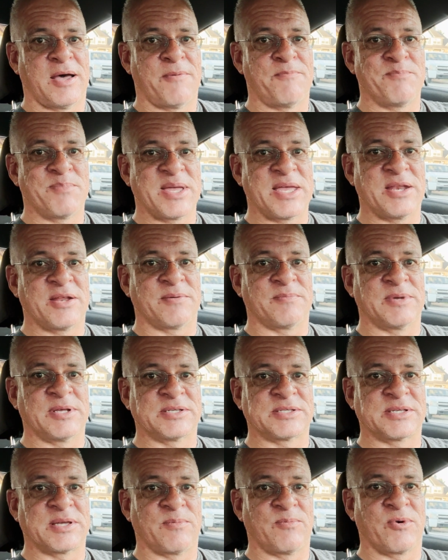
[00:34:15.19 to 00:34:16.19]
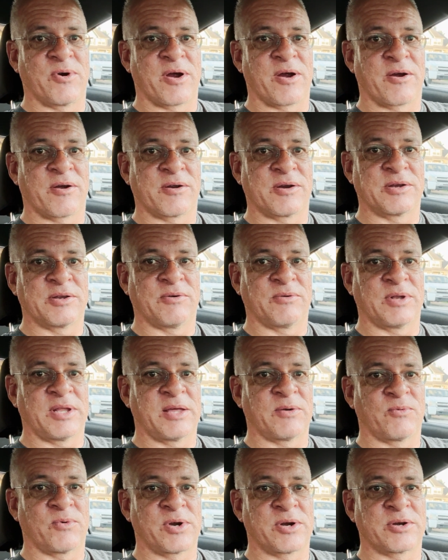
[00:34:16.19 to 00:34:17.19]
meet them somewhere. Don't
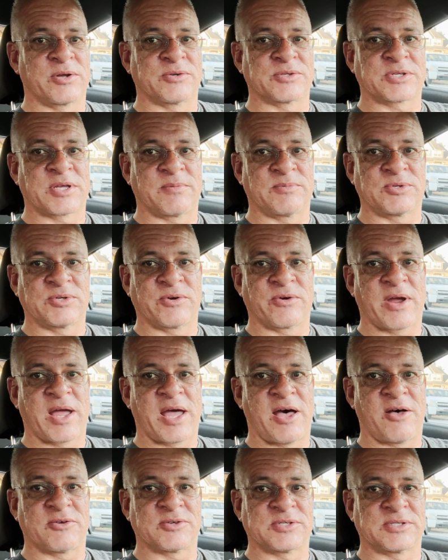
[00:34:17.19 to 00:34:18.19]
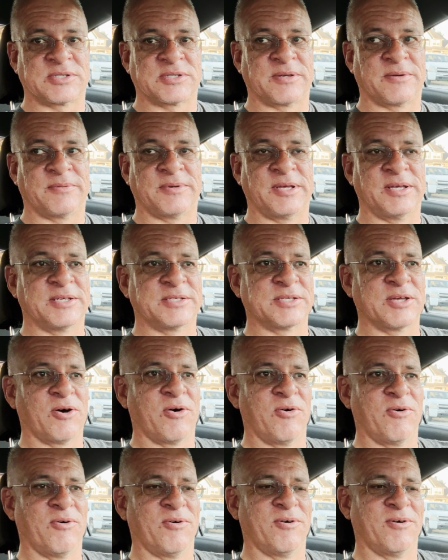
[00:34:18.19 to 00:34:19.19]
let weirdos come to your house. So